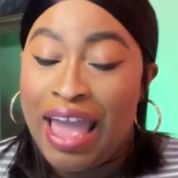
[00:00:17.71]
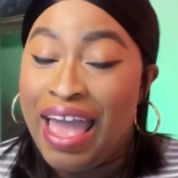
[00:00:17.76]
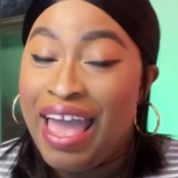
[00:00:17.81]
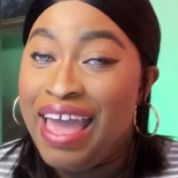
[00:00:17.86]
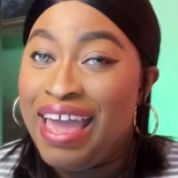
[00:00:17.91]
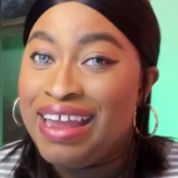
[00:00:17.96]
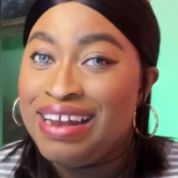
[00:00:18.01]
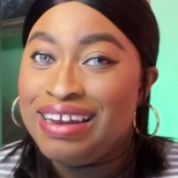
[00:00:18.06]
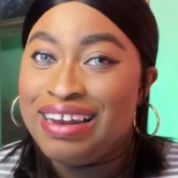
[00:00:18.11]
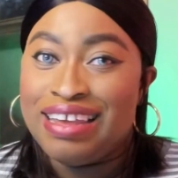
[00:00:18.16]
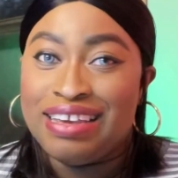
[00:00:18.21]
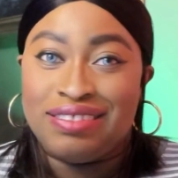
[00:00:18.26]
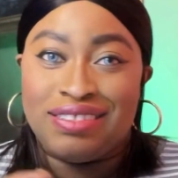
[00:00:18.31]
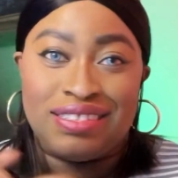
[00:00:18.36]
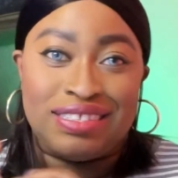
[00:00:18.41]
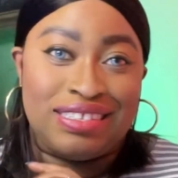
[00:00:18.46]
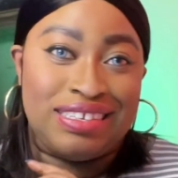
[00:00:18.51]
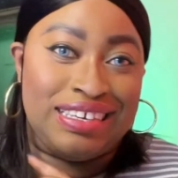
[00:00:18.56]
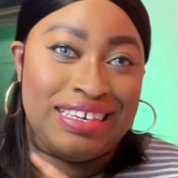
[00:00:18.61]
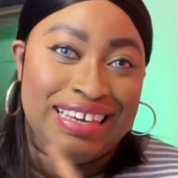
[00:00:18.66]
and
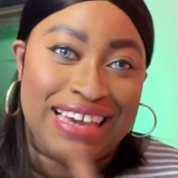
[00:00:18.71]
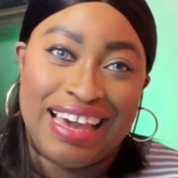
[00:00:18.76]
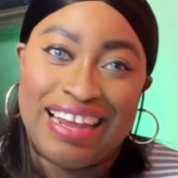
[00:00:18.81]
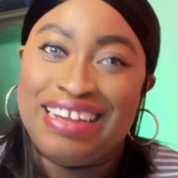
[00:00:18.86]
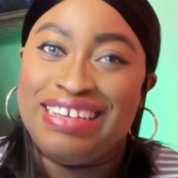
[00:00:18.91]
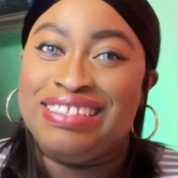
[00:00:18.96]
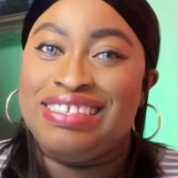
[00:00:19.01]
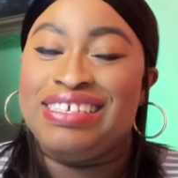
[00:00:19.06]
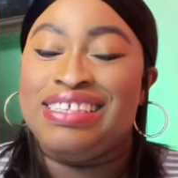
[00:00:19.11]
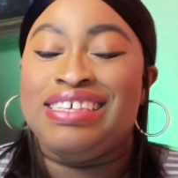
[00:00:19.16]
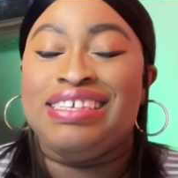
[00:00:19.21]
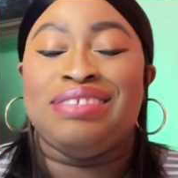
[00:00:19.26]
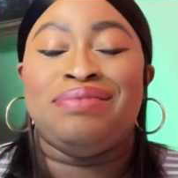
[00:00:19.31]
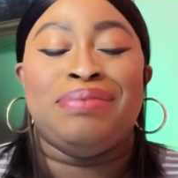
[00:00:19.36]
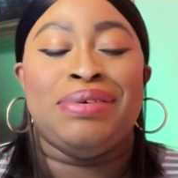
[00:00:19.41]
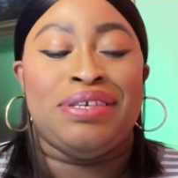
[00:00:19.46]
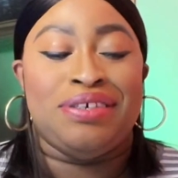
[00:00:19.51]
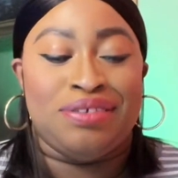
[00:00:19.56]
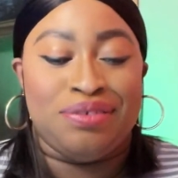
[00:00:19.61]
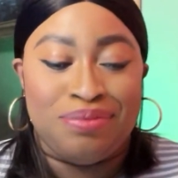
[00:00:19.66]
let's get into this
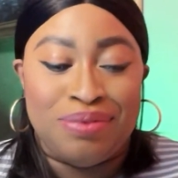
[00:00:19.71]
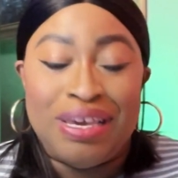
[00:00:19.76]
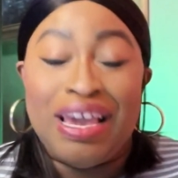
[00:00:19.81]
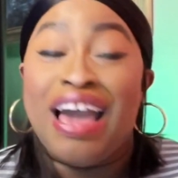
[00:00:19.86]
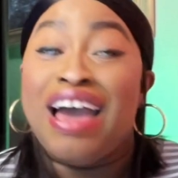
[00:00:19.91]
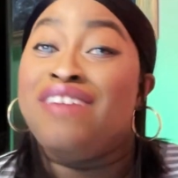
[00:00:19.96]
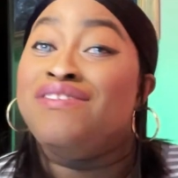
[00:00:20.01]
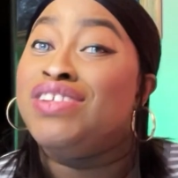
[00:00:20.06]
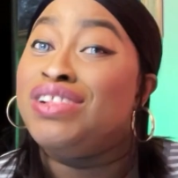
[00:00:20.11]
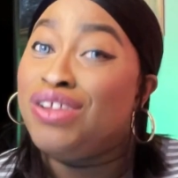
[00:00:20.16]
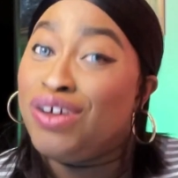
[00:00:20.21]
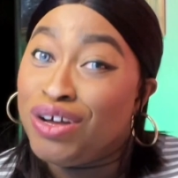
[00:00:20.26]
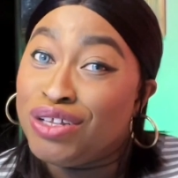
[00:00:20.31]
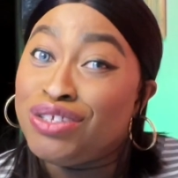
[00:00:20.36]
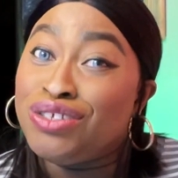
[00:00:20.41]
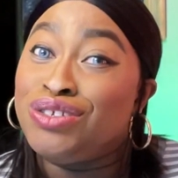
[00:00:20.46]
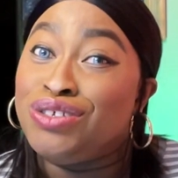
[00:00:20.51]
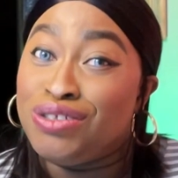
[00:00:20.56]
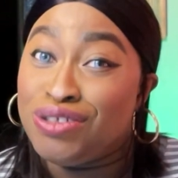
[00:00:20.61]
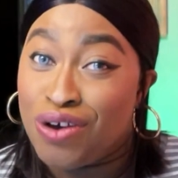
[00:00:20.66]
because we have a lot
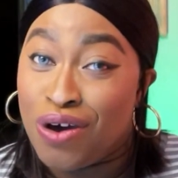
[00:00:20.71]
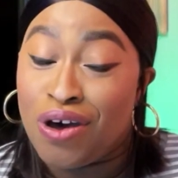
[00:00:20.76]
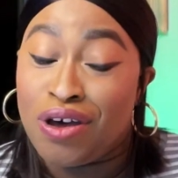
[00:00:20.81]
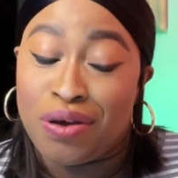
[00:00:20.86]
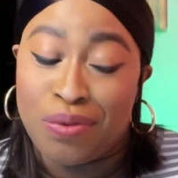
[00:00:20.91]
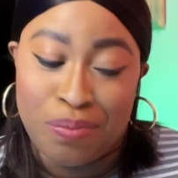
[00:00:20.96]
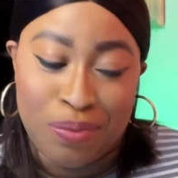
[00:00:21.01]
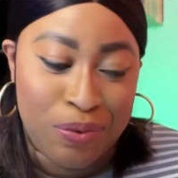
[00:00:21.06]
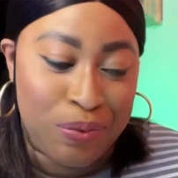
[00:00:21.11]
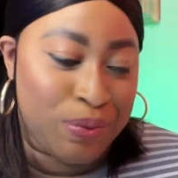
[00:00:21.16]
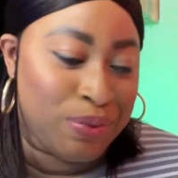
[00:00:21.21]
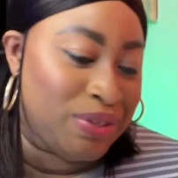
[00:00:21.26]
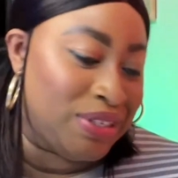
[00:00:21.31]
to talk about.